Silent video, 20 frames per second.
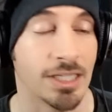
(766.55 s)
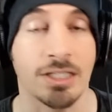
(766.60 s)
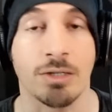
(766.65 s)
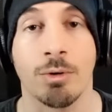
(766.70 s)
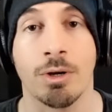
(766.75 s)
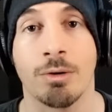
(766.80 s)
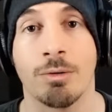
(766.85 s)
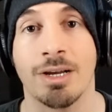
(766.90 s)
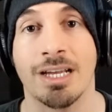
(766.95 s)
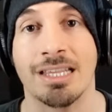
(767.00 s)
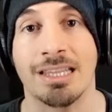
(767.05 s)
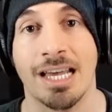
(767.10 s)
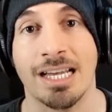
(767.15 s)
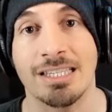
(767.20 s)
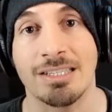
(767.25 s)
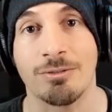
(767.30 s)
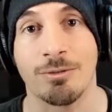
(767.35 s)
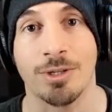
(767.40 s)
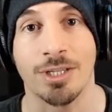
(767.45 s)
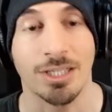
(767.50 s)
So anyway,
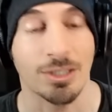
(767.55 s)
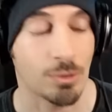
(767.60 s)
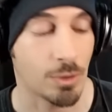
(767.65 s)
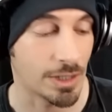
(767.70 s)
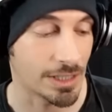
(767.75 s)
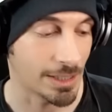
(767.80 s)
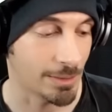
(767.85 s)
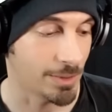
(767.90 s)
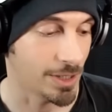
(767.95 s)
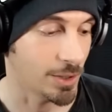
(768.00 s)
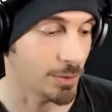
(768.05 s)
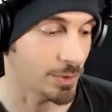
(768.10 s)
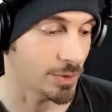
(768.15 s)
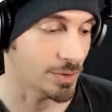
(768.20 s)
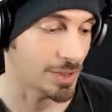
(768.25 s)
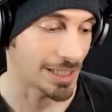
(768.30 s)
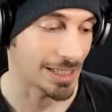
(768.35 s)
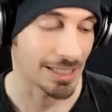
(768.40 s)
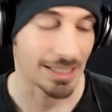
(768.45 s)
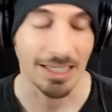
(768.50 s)
that's it for this one. Let me know what
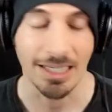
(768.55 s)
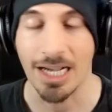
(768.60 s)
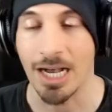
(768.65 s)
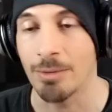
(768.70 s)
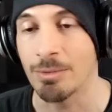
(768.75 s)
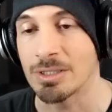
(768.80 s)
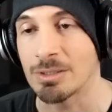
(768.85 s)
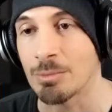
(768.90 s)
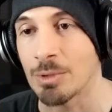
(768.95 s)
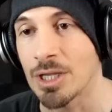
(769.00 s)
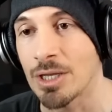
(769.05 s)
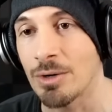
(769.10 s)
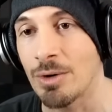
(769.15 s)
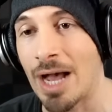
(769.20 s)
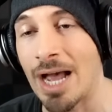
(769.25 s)
you think in the comments below.